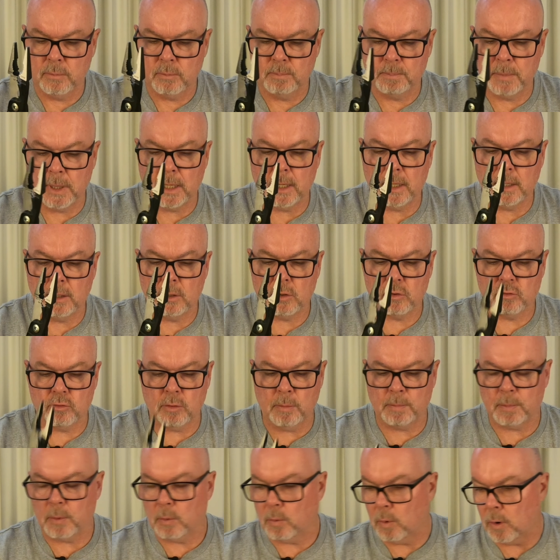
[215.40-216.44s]
beginning to
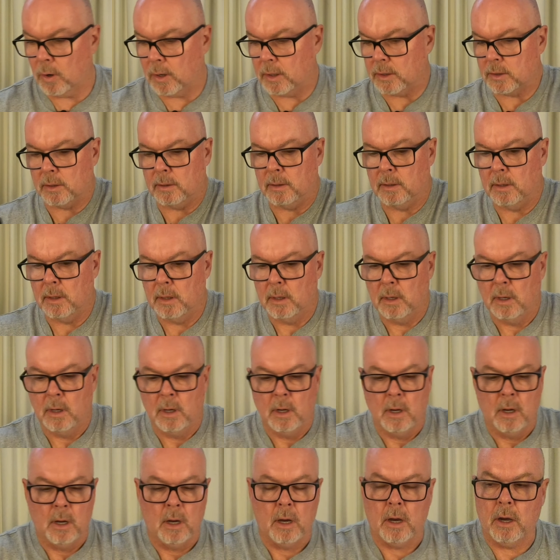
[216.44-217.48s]
strip your wires.
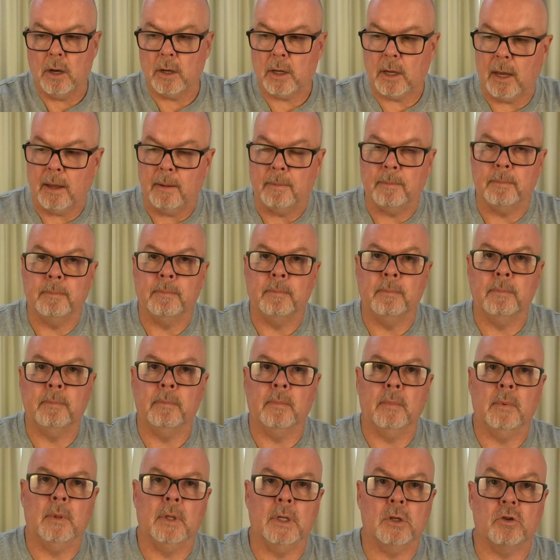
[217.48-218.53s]
Okay,
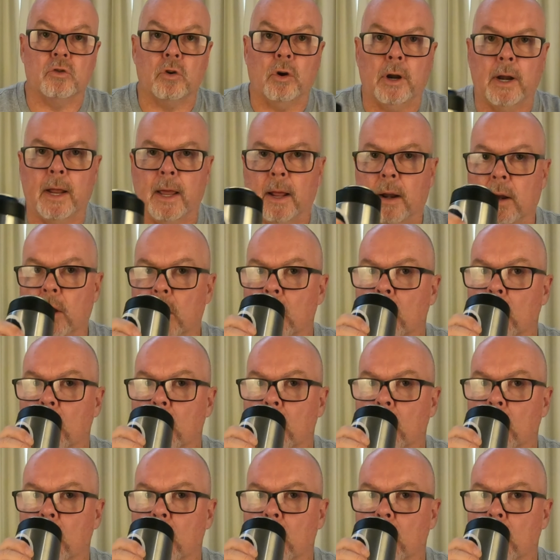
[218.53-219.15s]
let's try it out.